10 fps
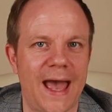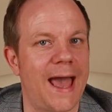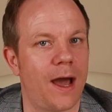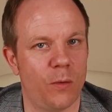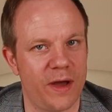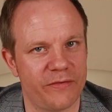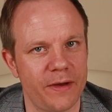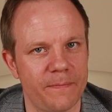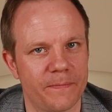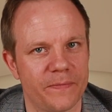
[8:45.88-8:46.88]

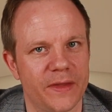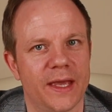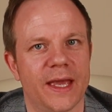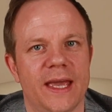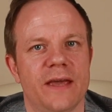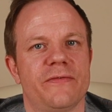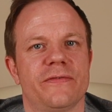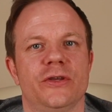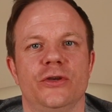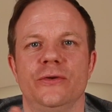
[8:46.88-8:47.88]
However,
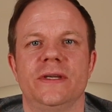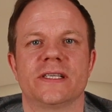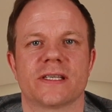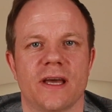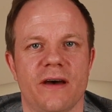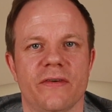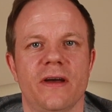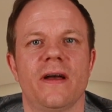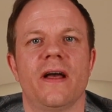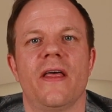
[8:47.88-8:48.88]
if you
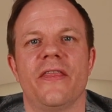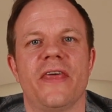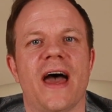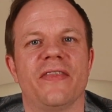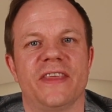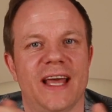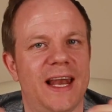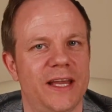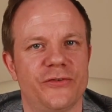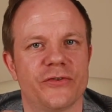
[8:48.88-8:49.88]
discover that the
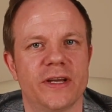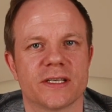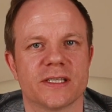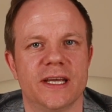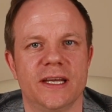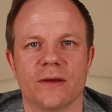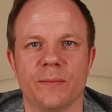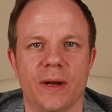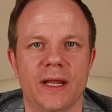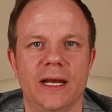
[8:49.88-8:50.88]
electrics need
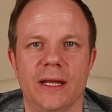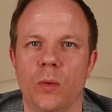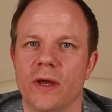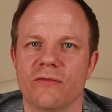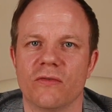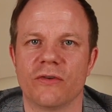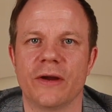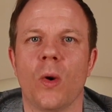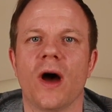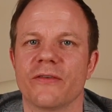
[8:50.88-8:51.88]
completely
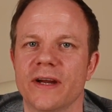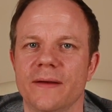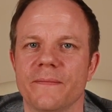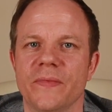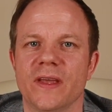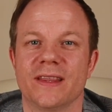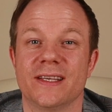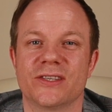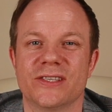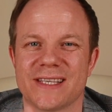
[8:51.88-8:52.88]
rewiring,
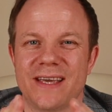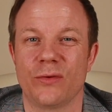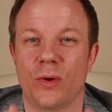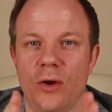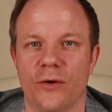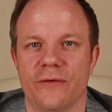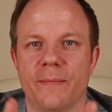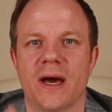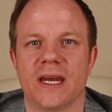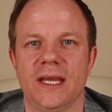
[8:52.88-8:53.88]
this could save you a lot of
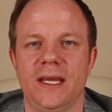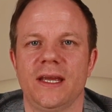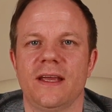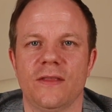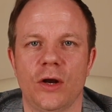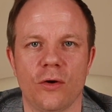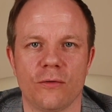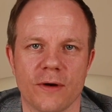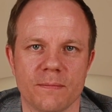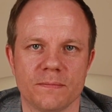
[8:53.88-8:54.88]
money in the long
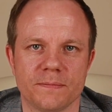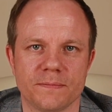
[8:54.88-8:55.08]
run.